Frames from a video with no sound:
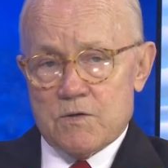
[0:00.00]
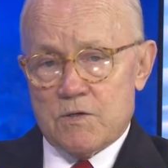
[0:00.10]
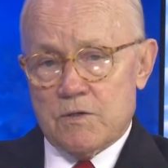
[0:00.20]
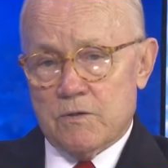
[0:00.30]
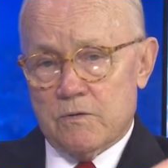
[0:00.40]

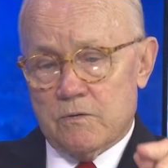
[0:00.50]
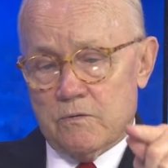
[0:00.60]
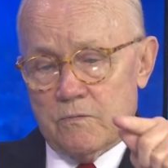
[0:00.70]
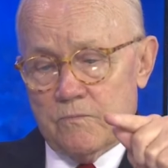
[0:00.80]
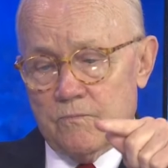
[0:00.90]

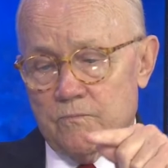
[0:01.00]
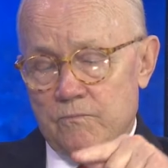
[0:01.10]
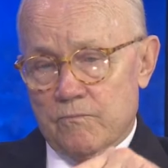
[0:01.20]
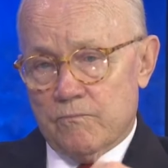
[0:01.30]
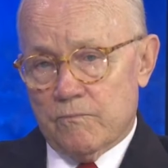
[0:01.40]
to
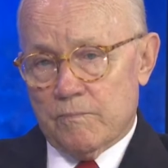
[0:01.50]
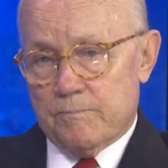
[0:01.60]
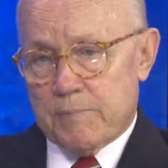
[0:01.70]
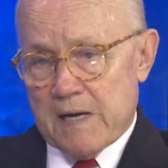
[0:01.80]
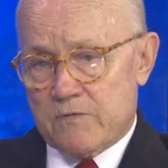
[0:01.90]

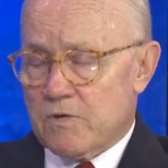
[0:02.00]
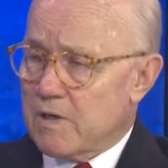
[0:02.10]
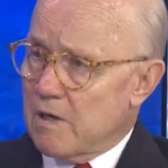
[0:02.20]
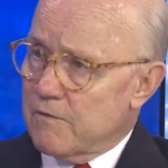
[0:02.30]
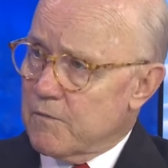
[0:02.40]
Patrick
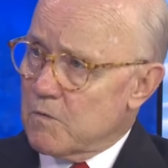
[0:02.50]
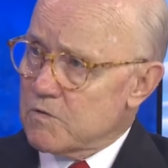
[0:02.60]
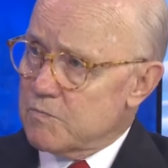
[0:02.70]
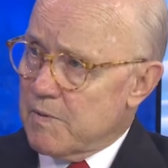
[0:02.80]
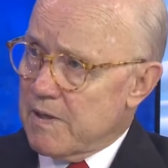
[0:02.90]
Air
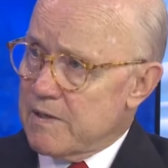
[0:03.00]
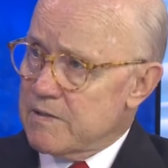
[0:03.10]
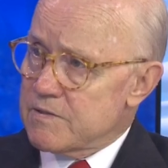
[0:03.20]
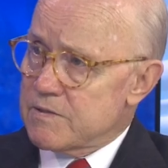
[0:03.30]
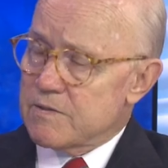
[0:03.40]
Force
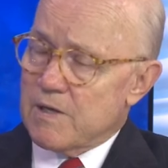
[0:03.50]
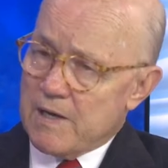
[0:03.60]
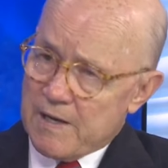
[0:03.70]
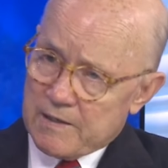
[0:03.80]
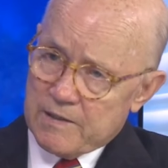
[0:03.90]
Base, to
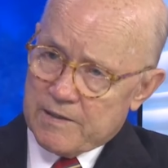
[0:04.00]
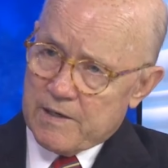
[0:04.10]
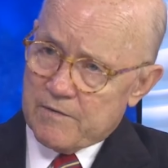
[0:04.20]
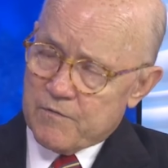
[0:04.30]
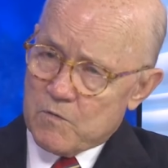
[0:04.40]
Eglin
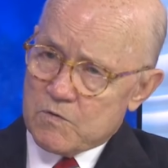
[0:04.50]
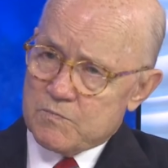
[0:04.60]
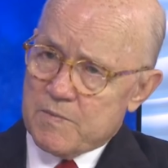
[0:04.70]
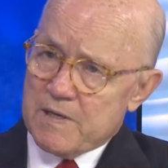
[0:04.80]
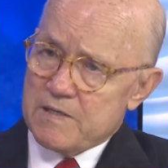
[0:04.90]
Air Force
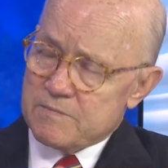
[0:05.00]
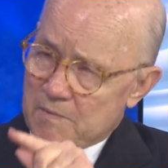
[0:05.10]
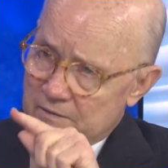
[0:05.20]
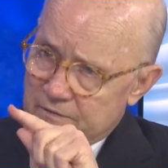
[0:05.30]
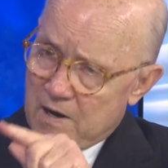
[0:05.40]
Base.
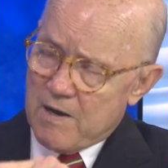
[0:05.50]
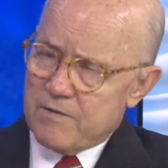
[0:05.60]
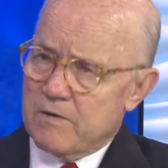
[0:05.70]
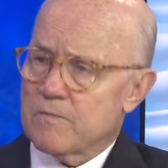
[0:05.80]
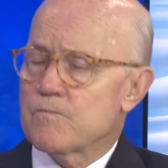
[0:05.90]
My father